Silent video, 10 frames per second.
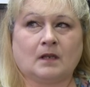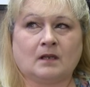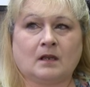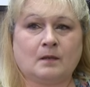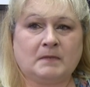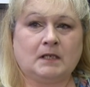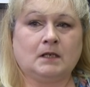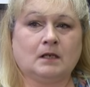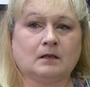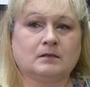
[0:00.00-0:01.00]
And coming
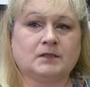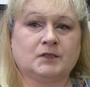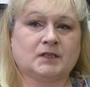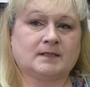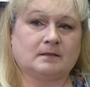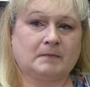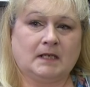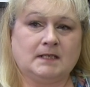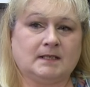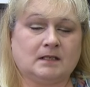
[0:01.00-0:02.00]
here, it's just
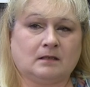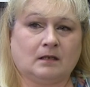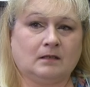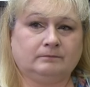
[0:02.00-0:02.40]
amazing